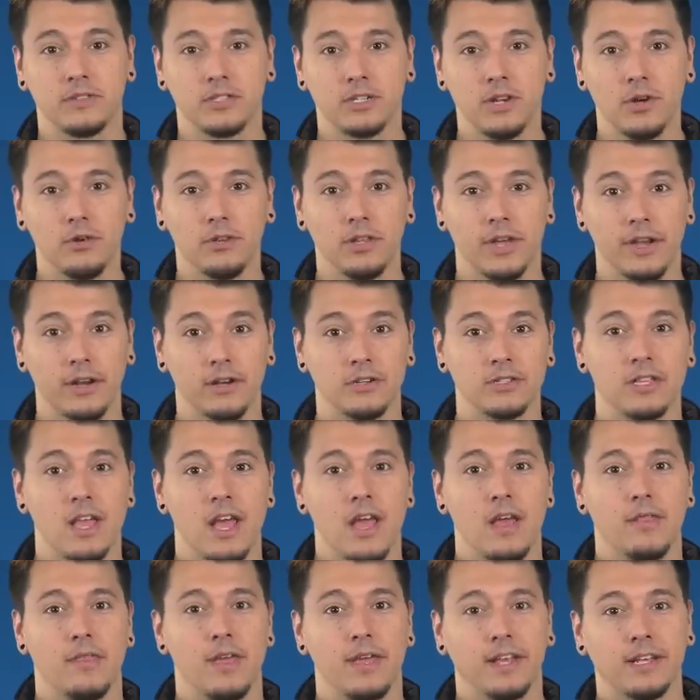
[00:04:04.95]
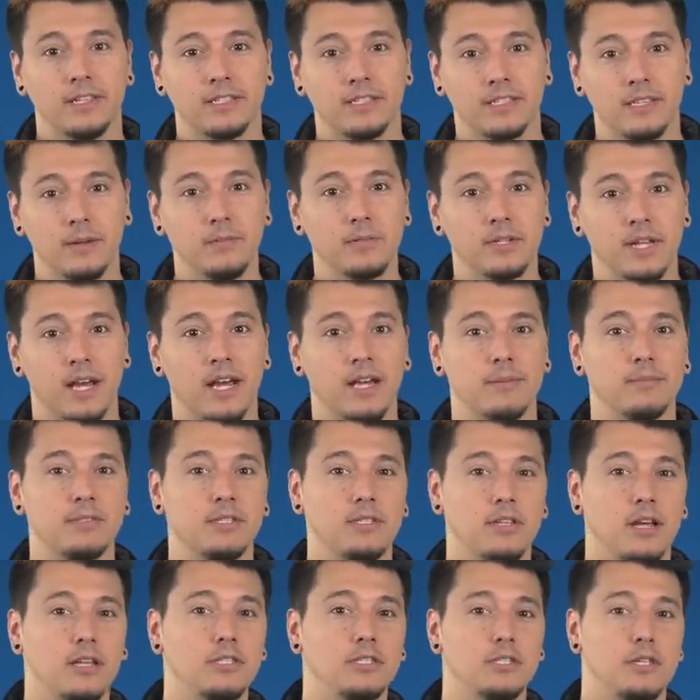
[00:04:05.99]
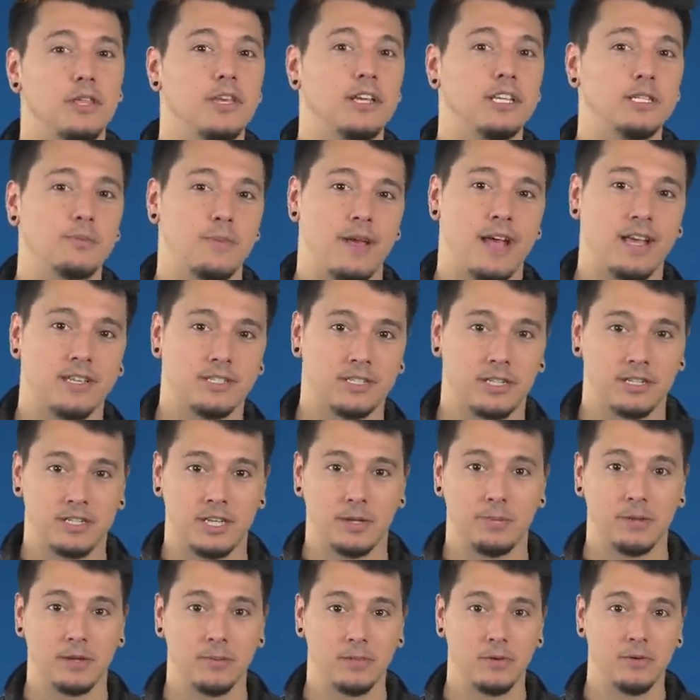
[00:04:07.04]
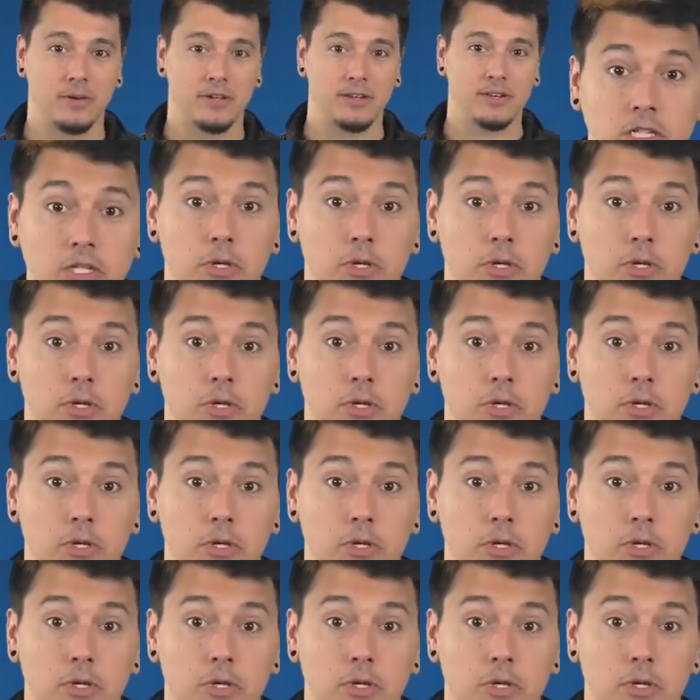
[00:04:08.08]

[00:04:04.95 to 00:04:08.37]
of snow layers, they can sometimes nudge things past the tipping point.